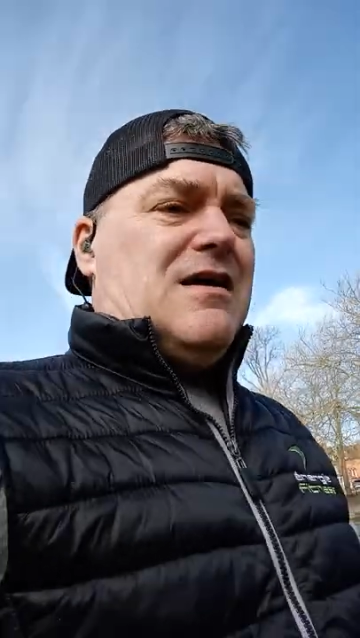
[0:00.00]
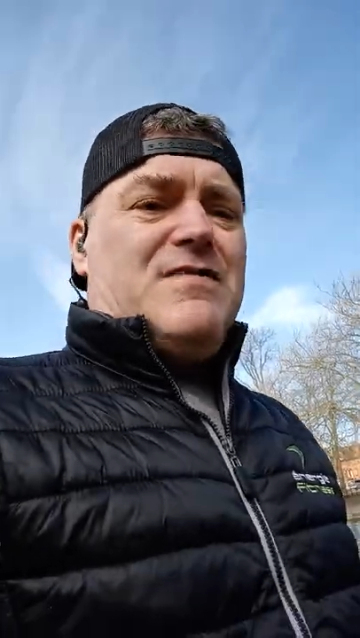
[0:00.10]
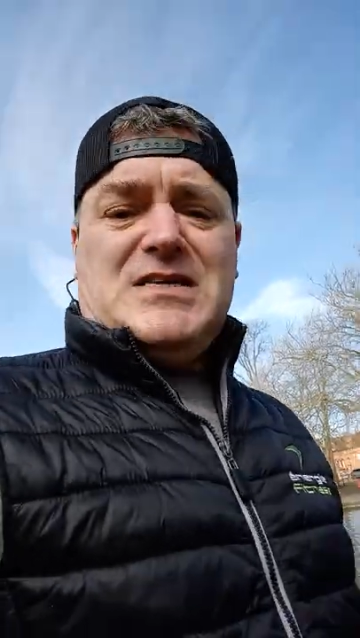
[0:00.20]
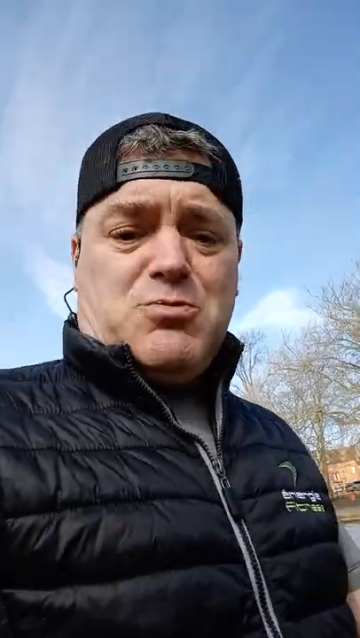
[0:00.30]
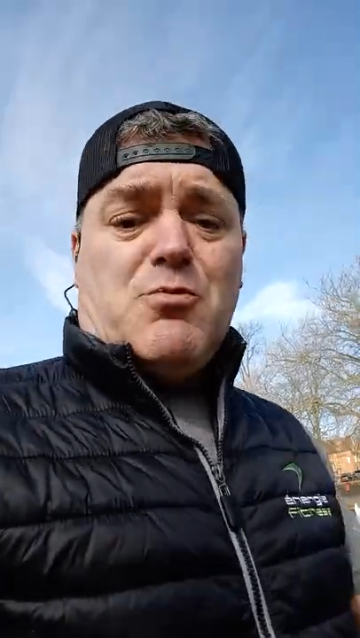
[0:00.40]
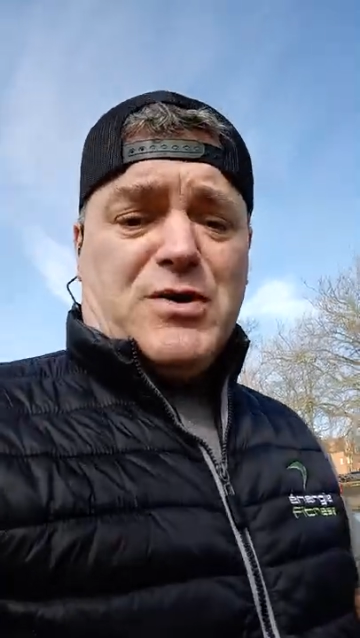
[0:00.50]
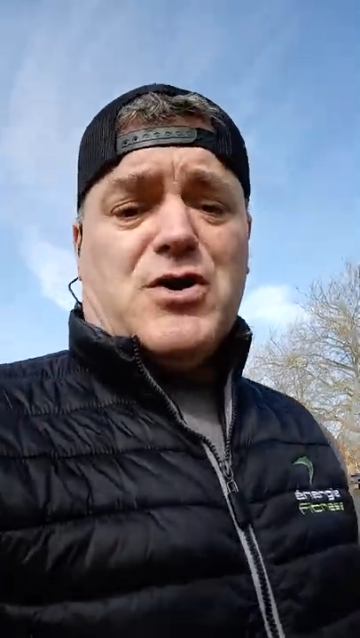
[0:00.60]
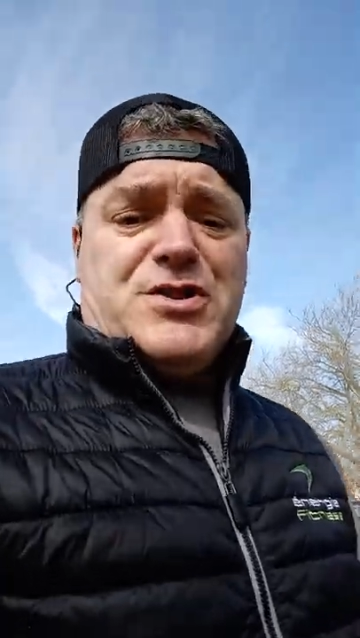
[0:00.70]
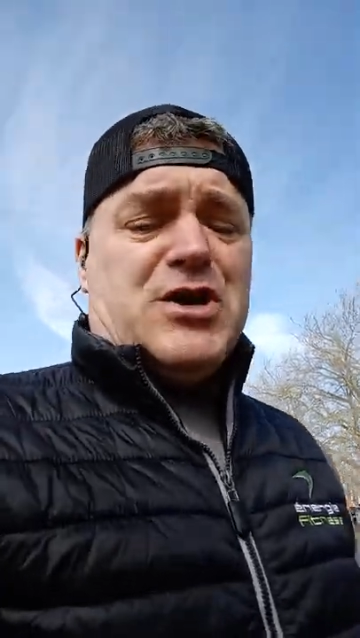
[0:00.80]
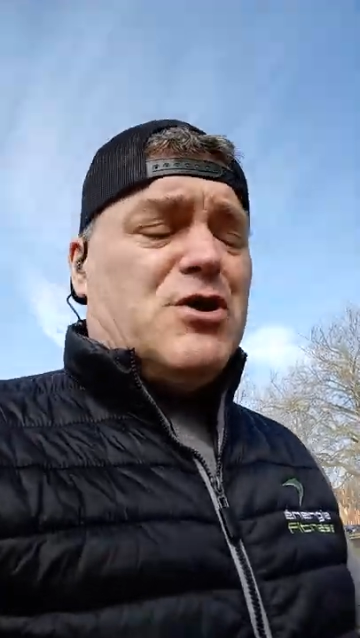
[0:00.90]
And that's what we're
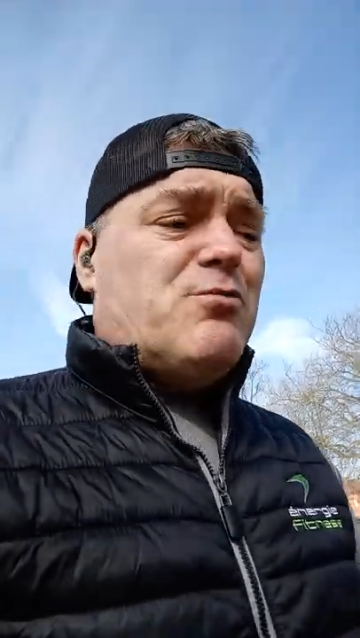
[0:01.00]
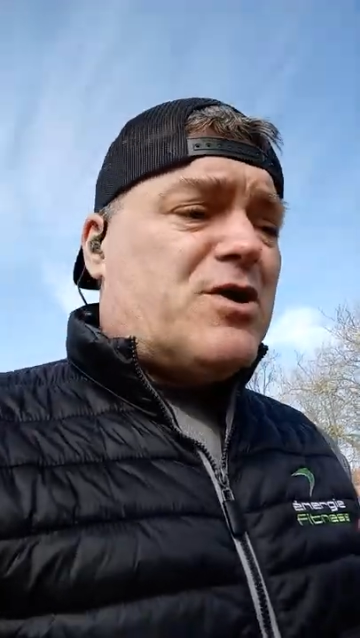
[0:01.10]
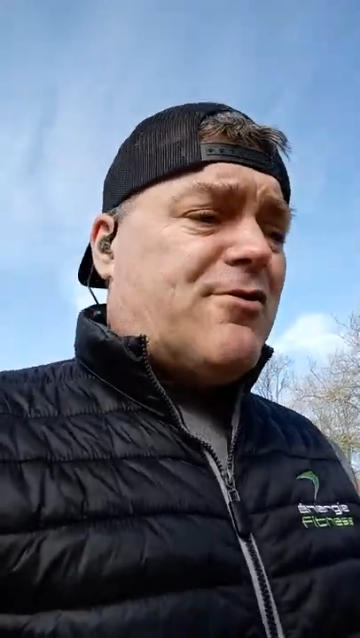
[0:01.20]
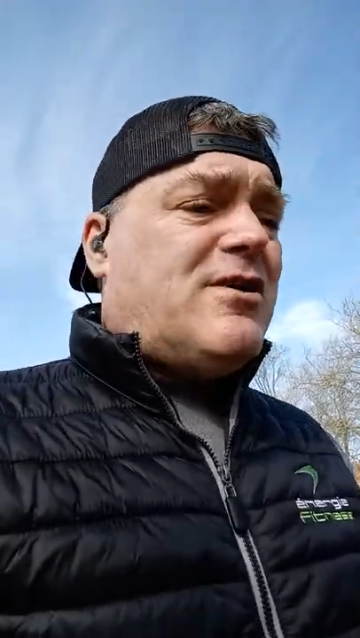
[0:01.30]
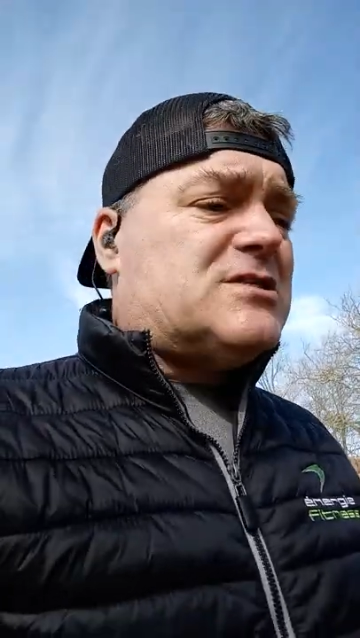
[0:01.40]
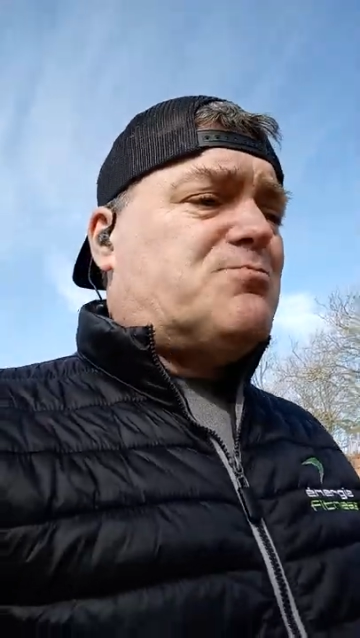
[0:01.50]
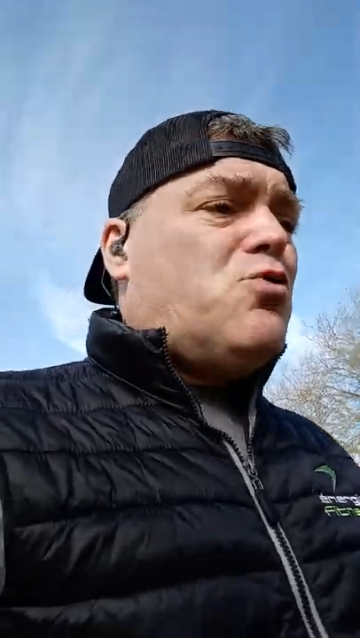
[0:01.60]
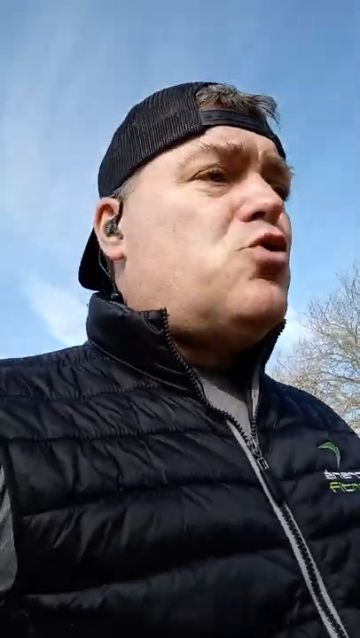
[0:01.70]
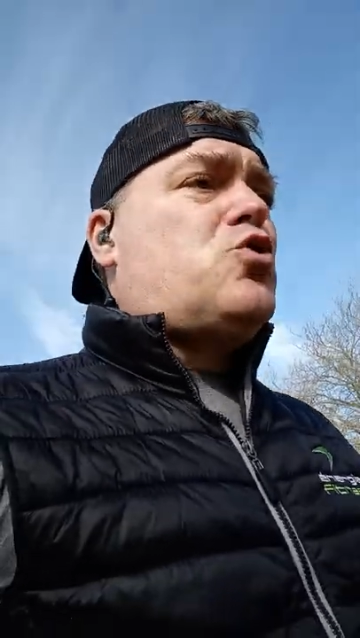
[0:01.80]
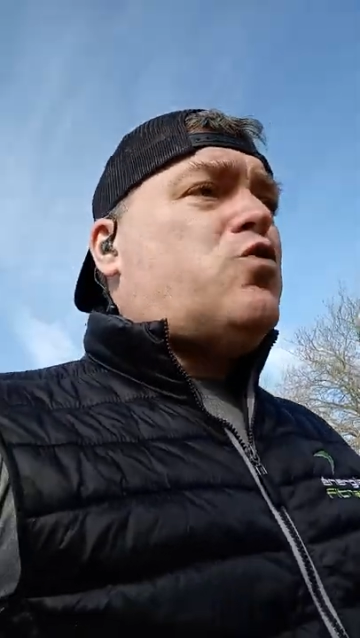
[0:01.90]
going to do. We're going to ask more